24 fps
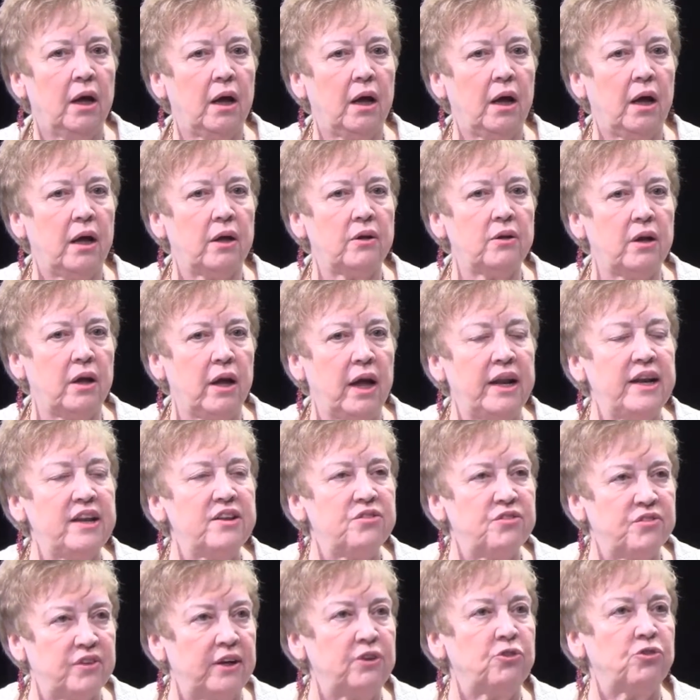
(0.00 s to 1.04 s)
an
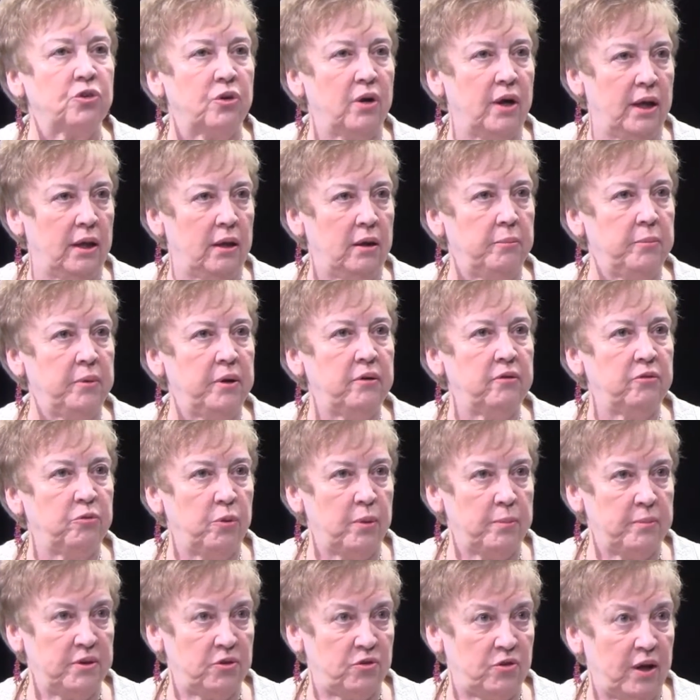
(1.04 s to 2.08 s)
essential element of
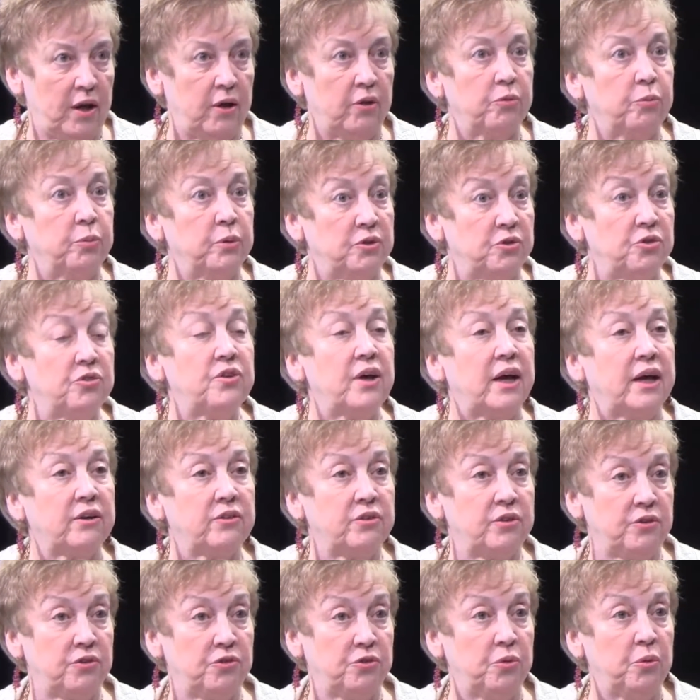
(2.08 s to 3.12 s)
women's health, which is
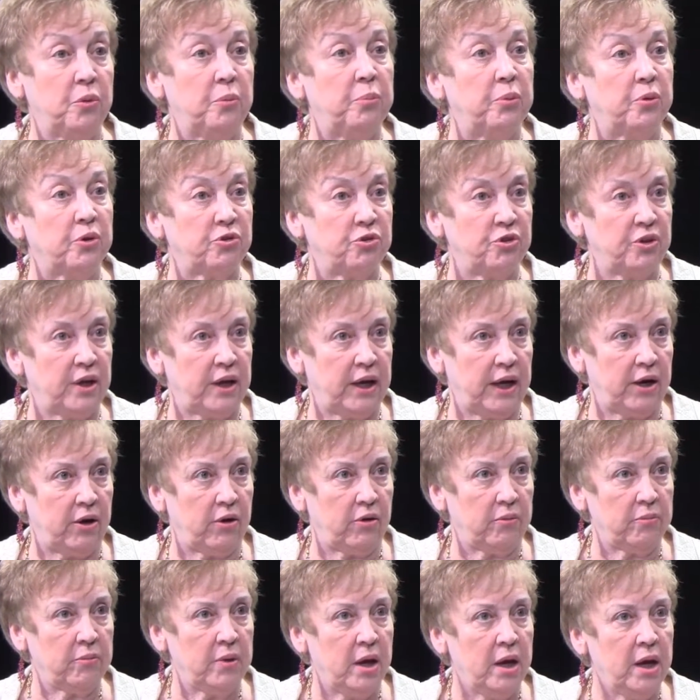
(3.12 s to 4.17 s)
access to abortion
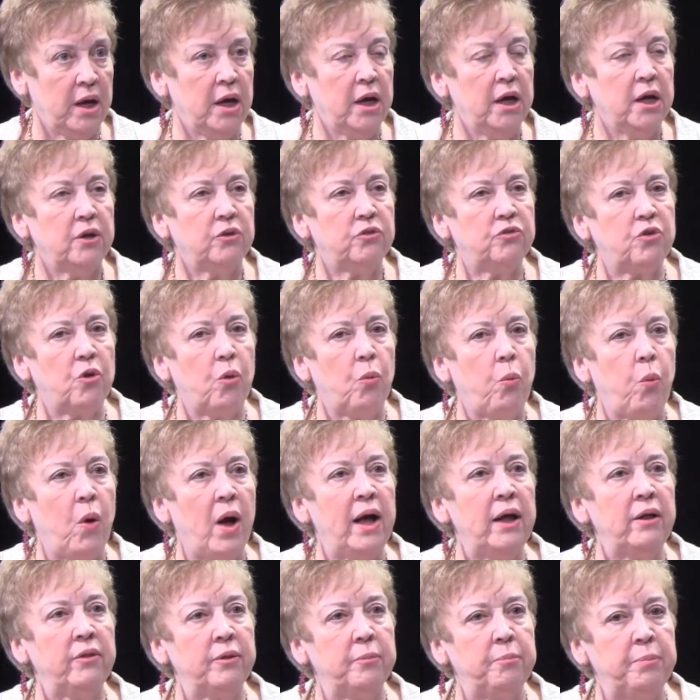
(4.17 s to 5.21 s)
care. So
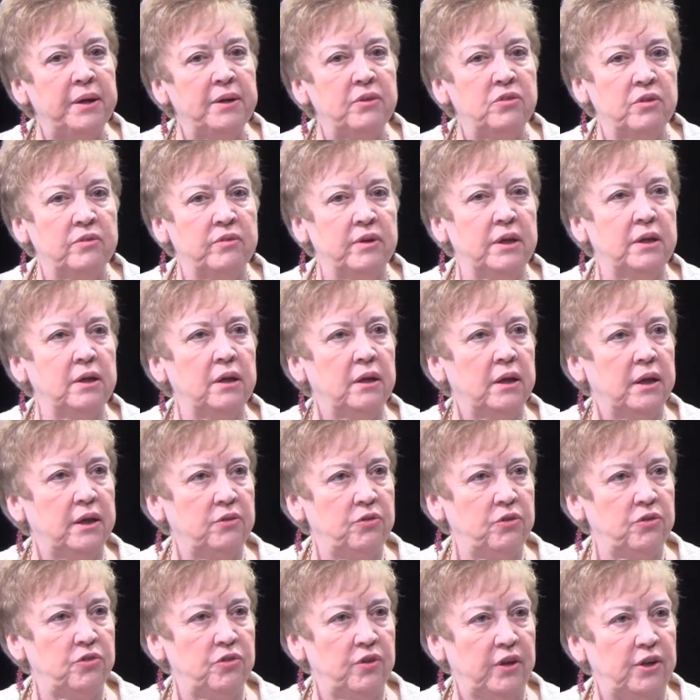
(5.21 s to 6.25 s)
while the Pennsylvania
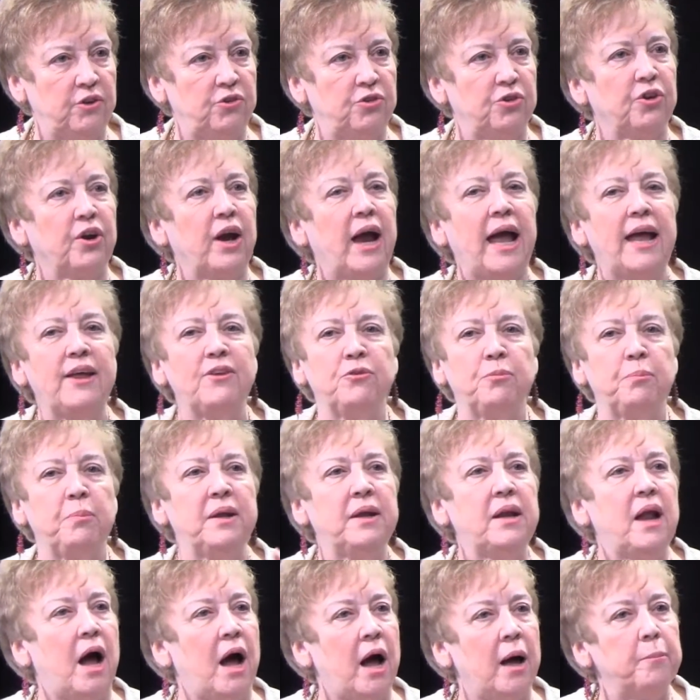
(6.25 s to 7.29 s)
legislature has
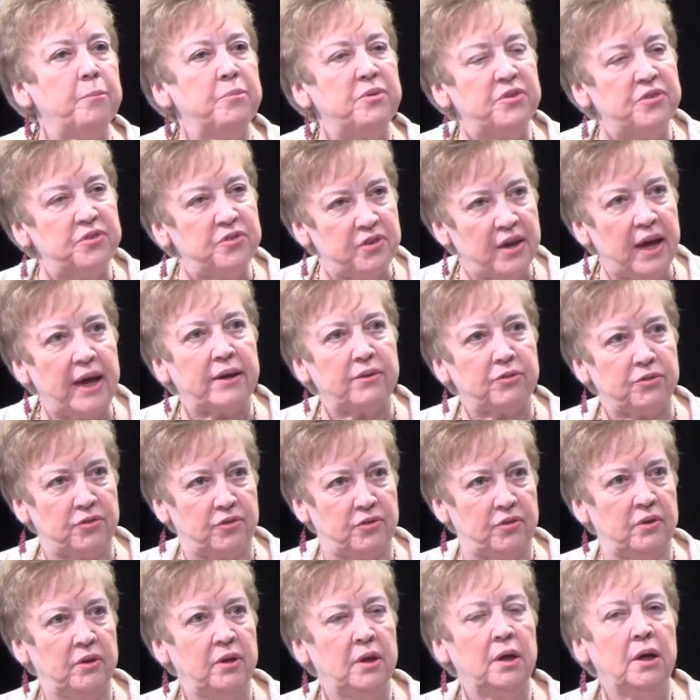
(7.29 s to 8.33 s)
been
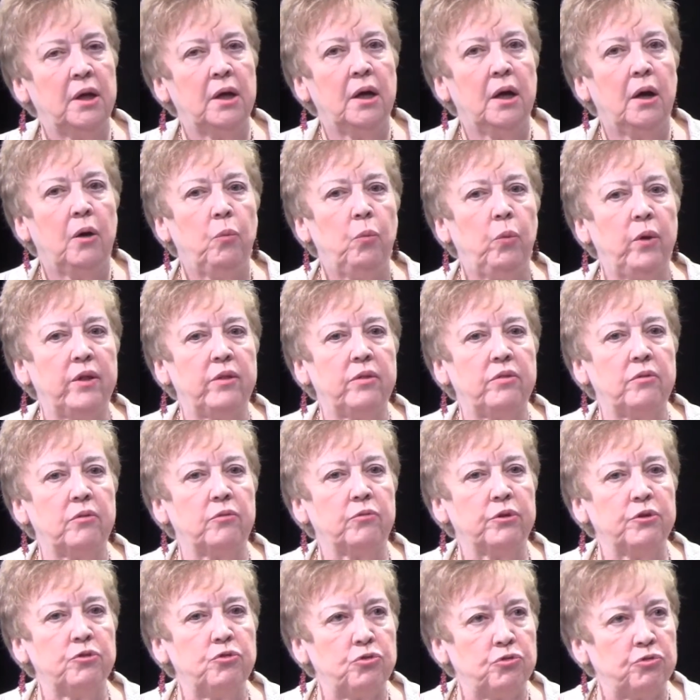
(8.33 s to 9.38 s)
obsessed with
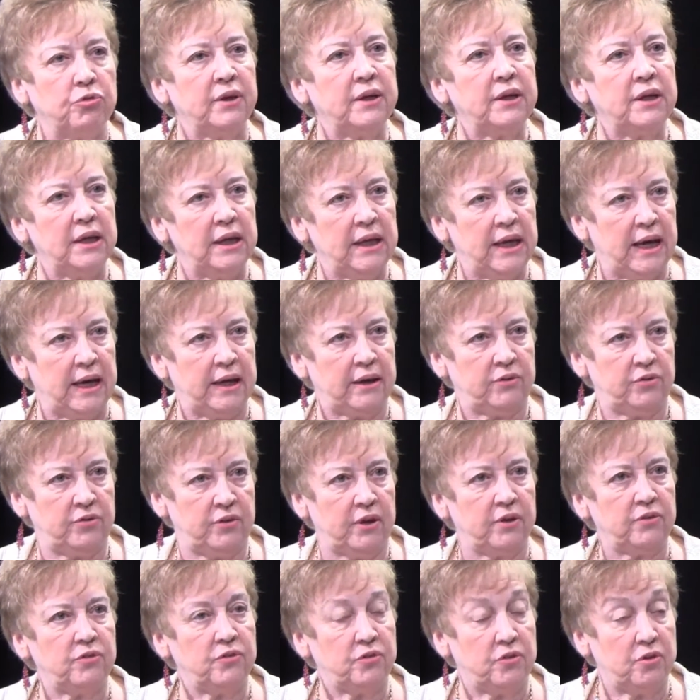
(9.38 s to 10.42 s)
restricting
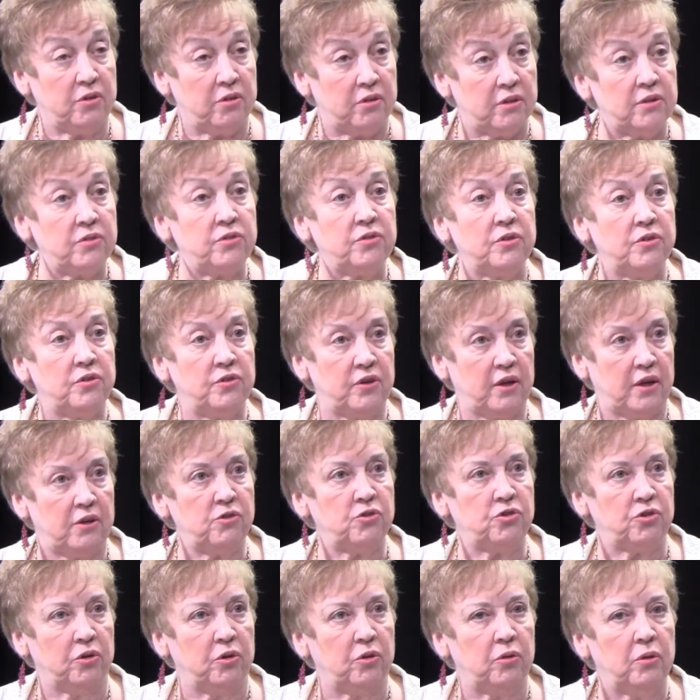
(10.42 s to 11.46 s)
access to this
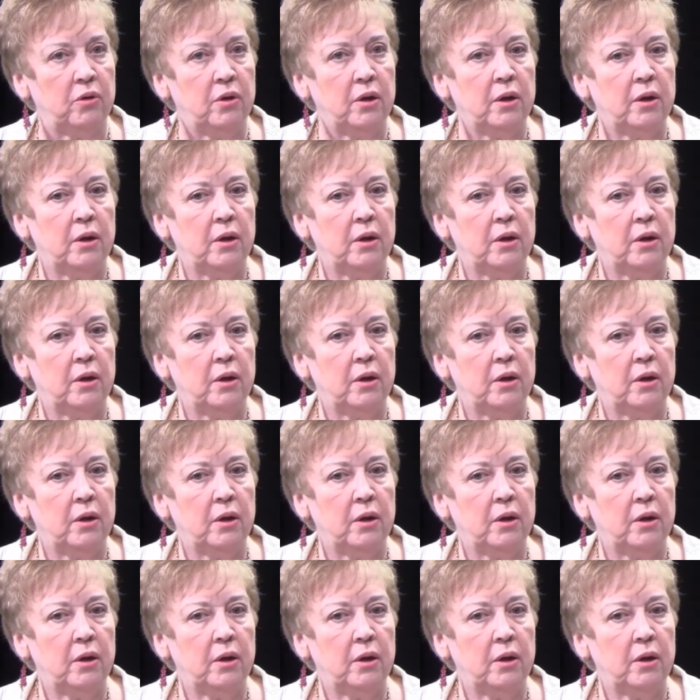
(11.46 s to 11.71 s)
essential